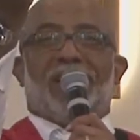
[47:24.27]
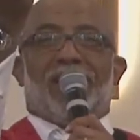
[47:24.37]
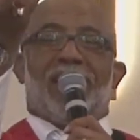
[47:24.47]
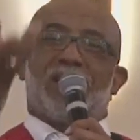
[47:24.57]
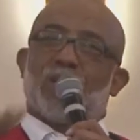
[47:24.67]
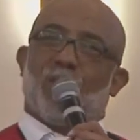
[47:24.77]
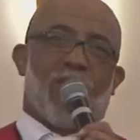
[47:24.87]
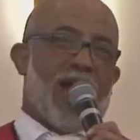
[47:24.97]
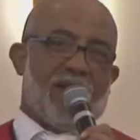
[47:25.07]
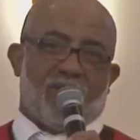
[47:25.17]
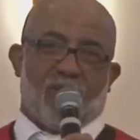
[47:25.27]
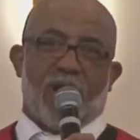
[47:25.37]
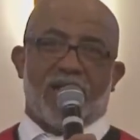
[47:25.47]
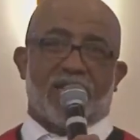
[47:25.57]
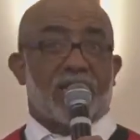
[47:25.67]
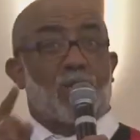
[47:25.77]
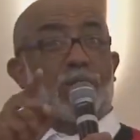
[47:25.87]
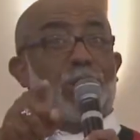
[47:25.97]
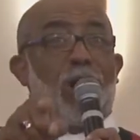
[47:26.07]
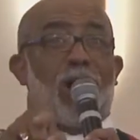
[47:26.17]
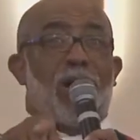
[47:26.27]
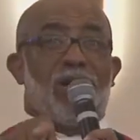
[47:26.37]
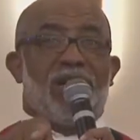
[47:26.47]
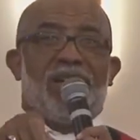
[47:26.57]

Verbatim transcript: as the bride of Christ? That's what God